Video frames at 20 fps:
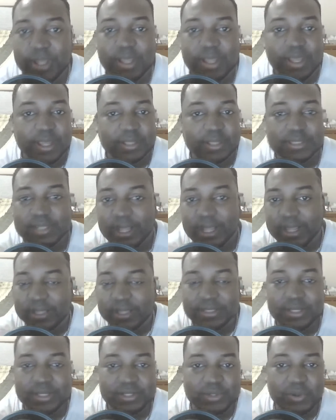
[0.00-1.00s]
it's like
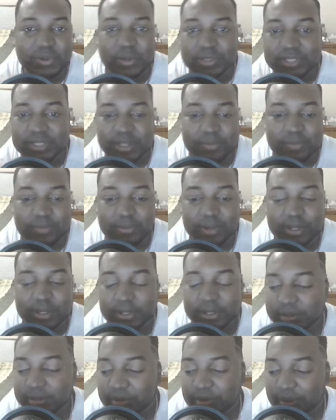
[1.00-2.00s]
it's all
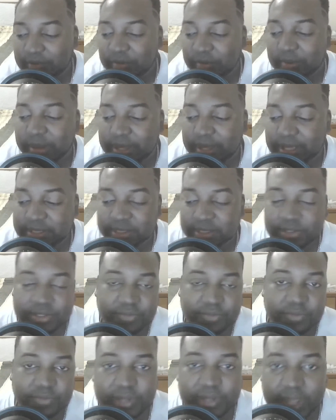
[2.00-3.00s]
separated. Everybody has their
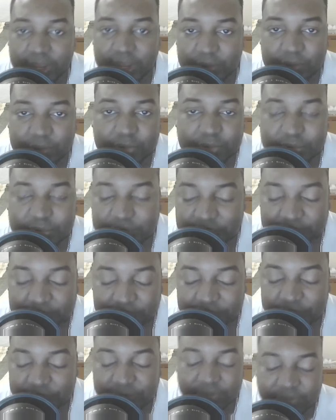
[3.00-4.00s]
different language, their
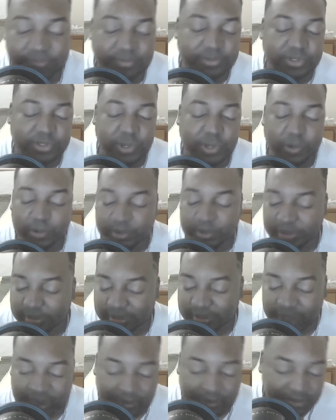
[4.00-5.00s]
different tone of
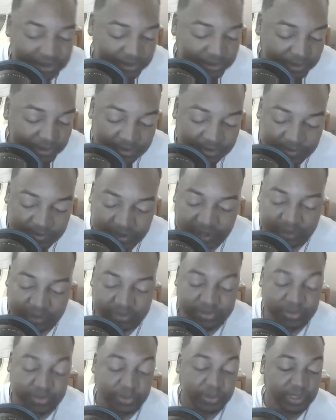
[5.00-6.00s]
language or whatever, how they
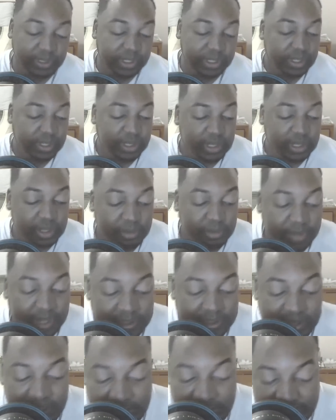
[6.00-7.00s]
talk. But at
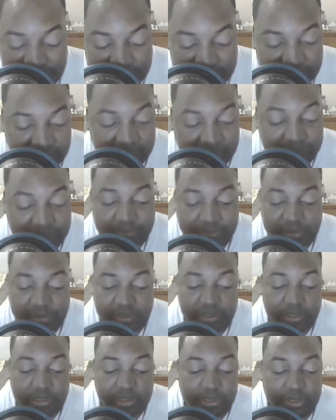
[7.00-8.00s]
the end of the day,
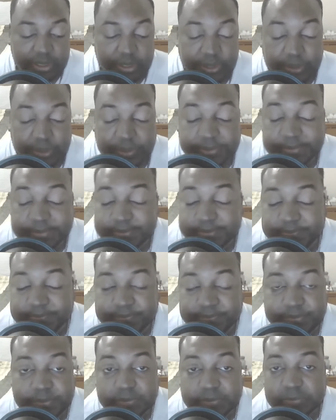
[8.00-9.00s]

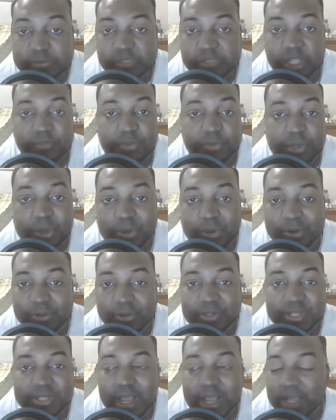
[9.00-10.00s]
if you go to those
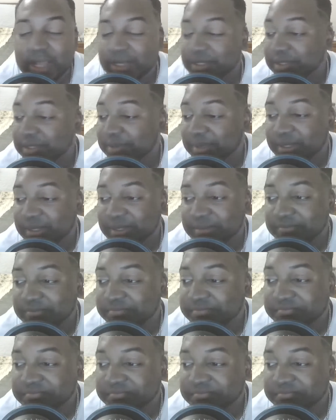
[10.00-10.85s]
islands, man,